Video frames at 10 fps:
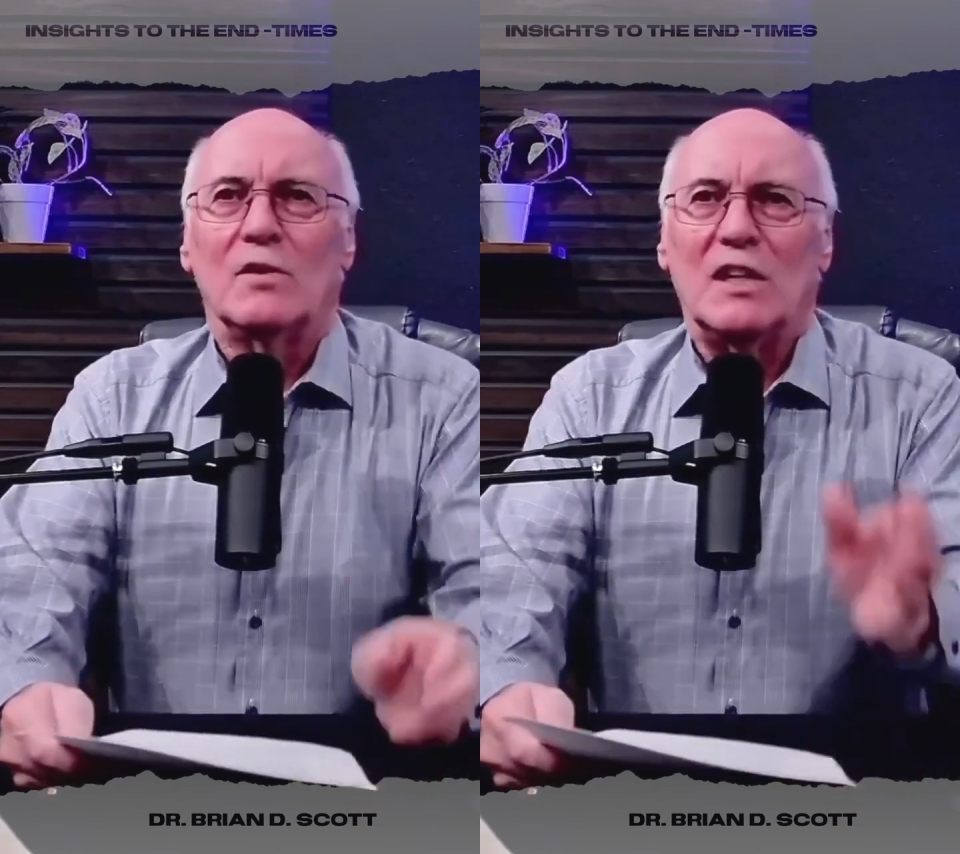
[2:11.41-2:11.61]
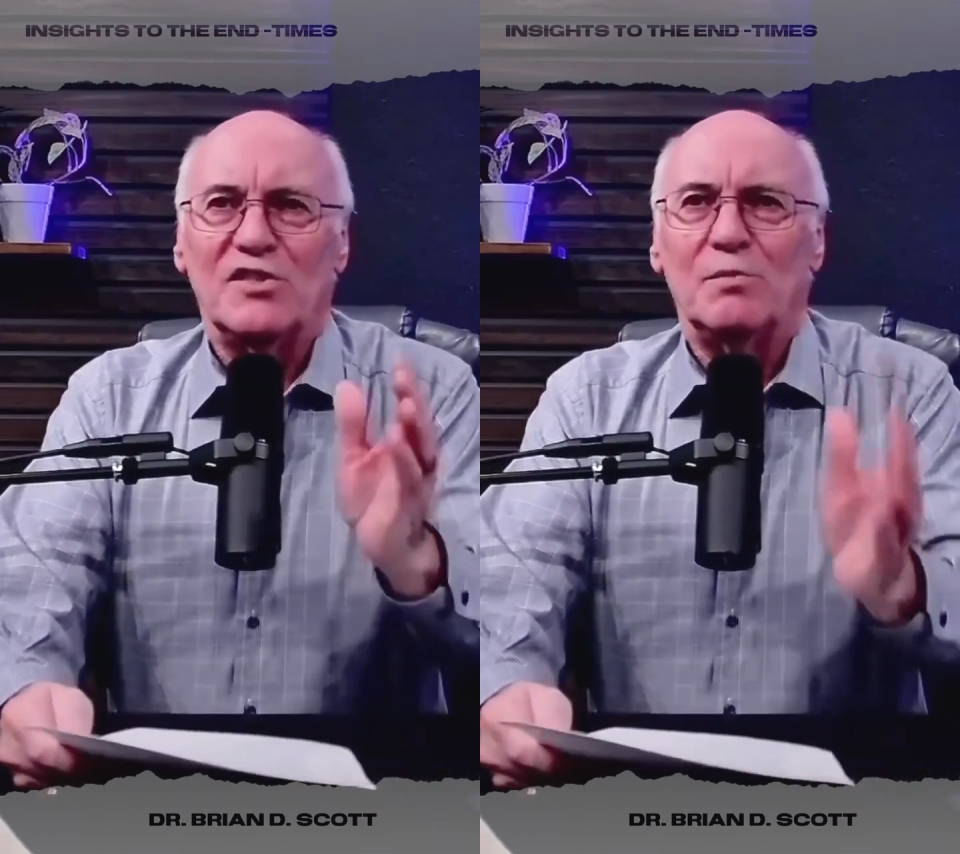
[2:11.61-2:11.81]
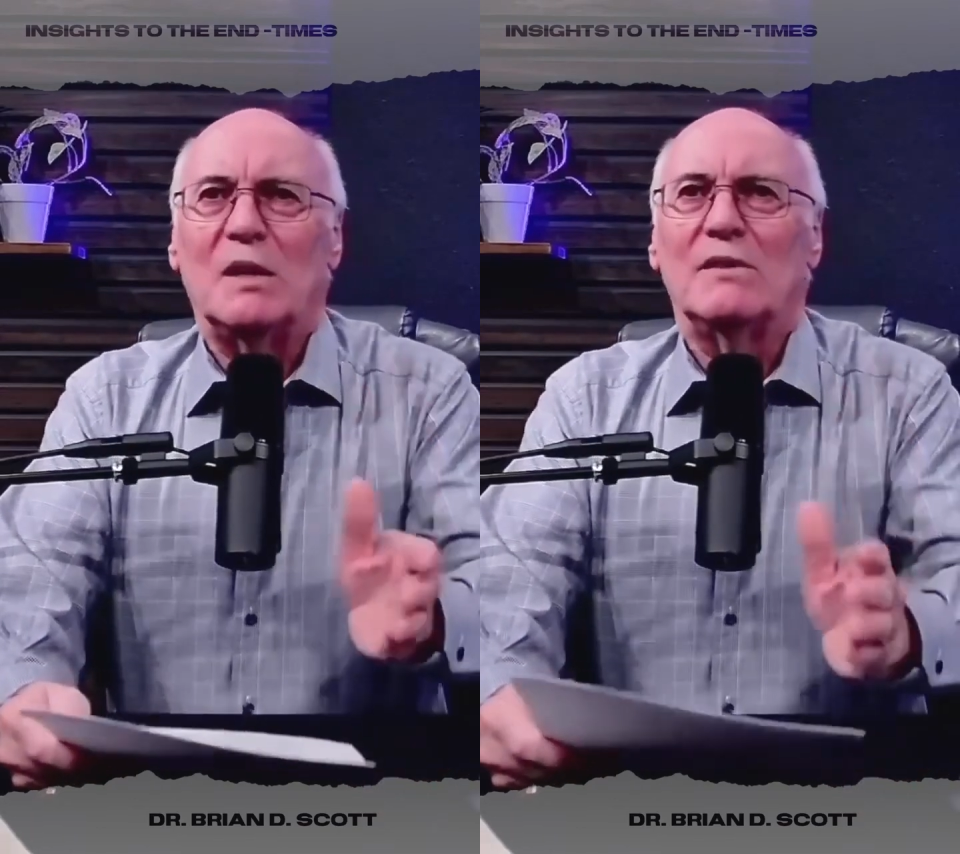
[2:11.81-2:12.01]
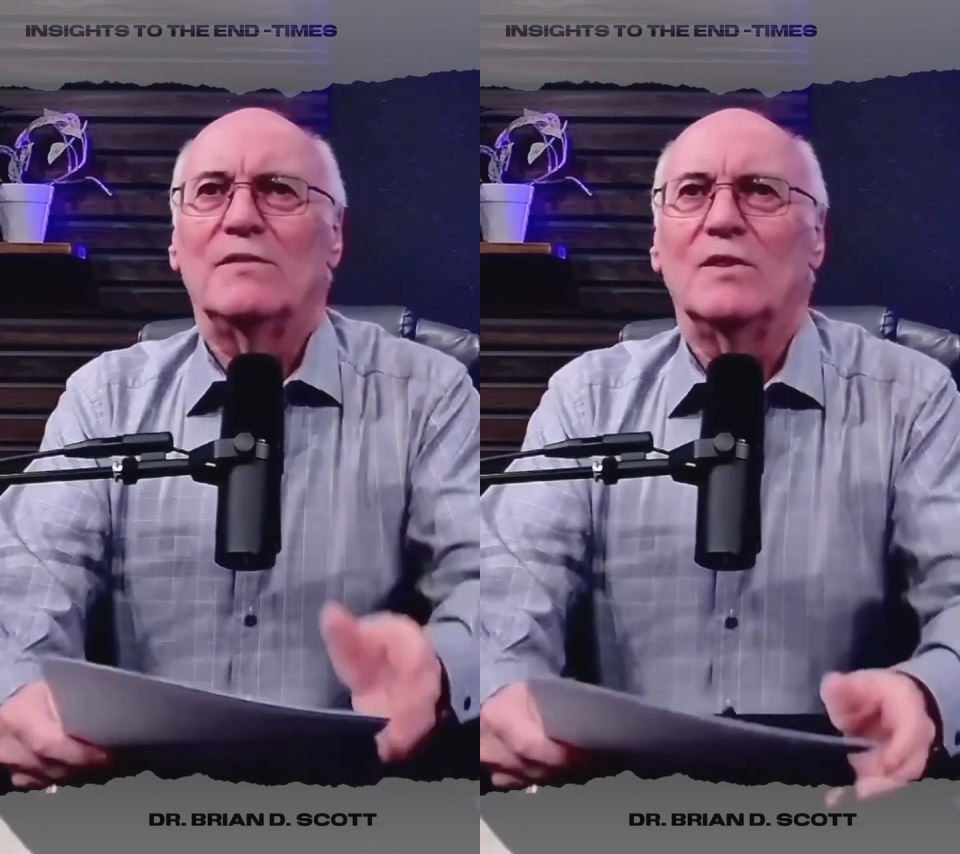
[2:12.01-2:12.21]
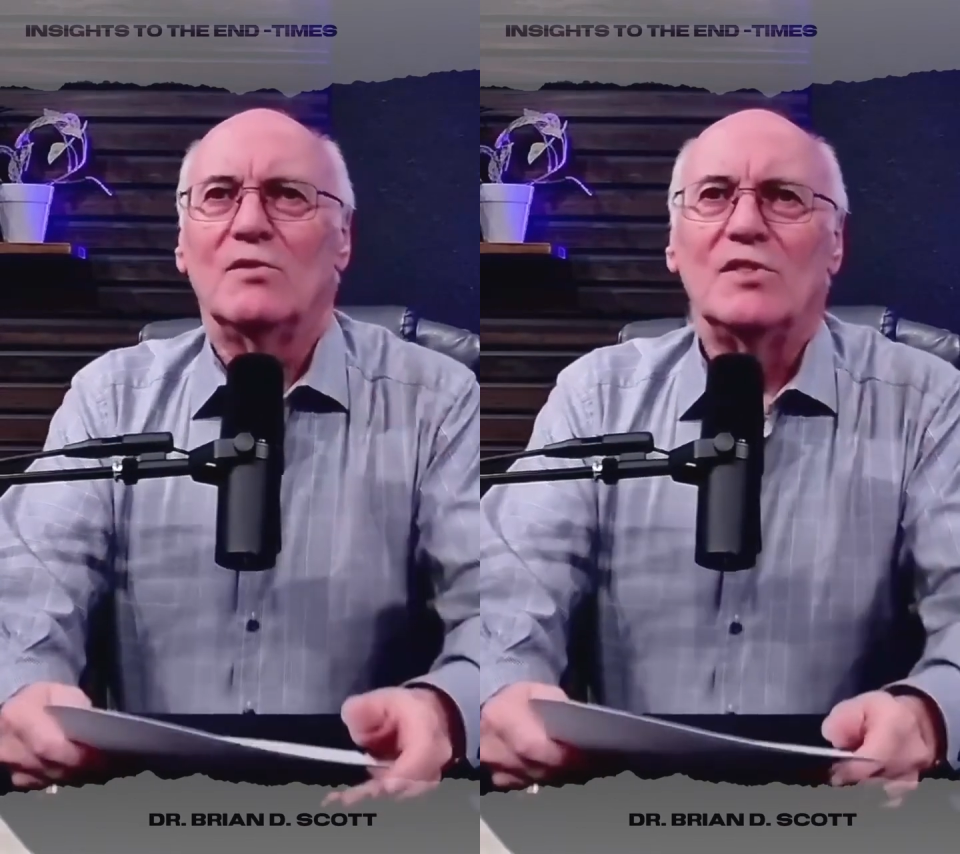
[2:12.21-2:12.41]
our
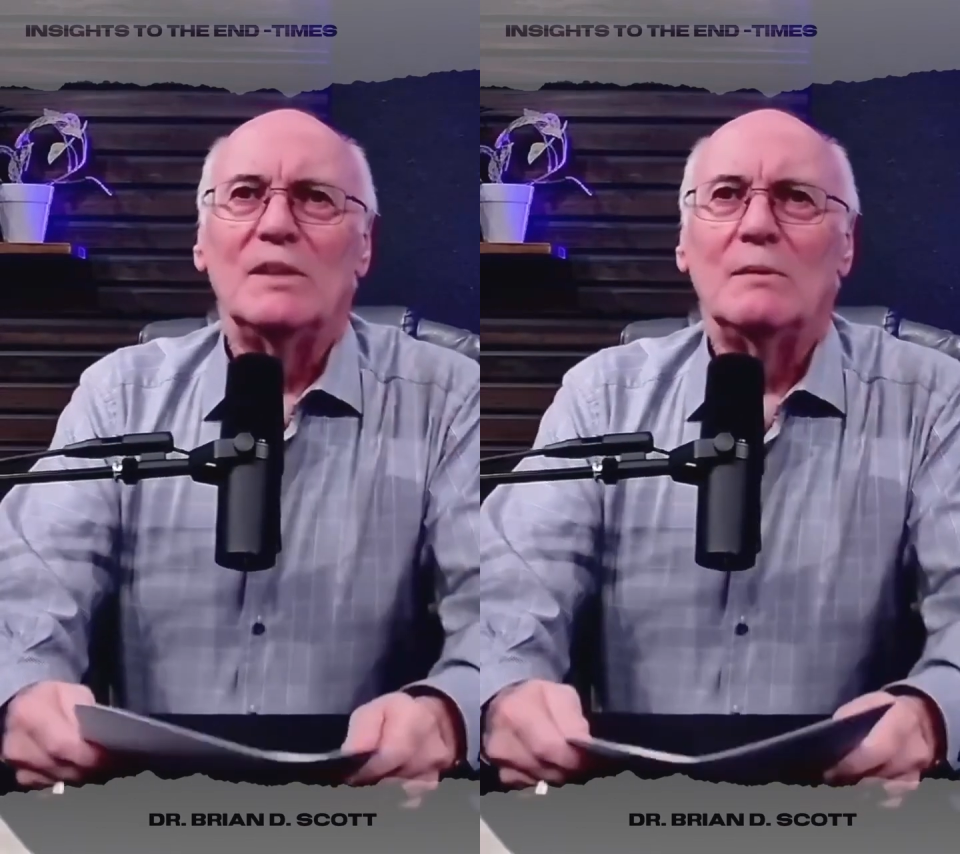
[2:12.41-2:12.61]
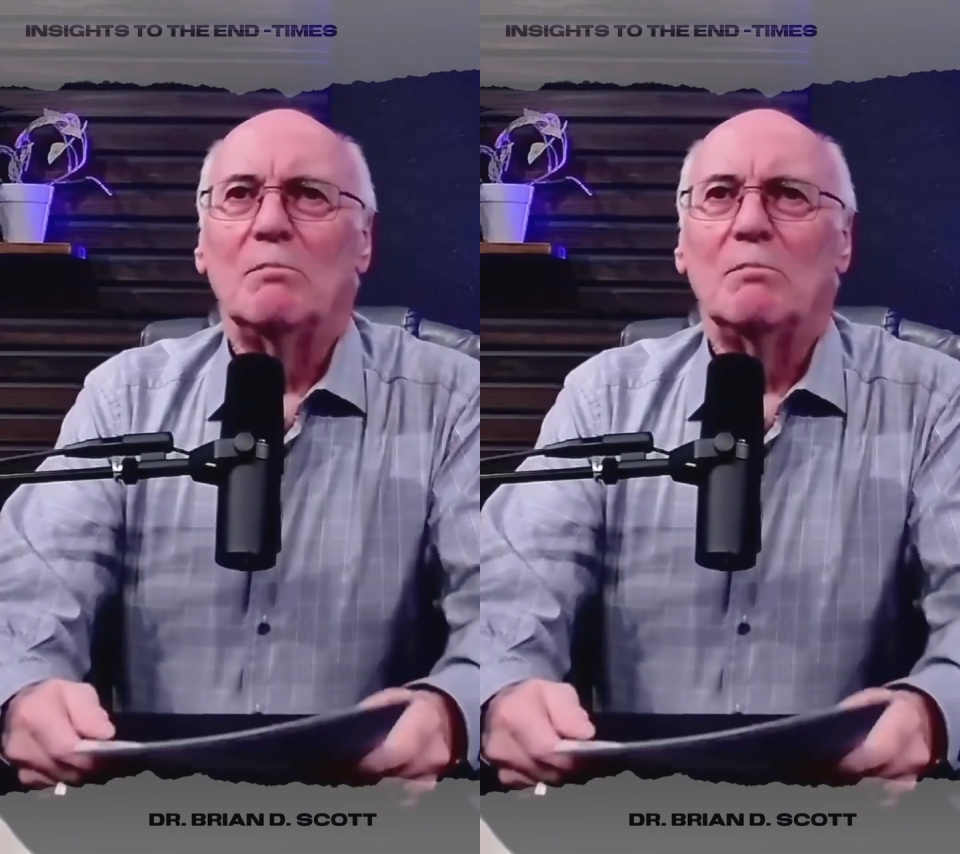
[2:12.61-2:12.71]
smartphones, than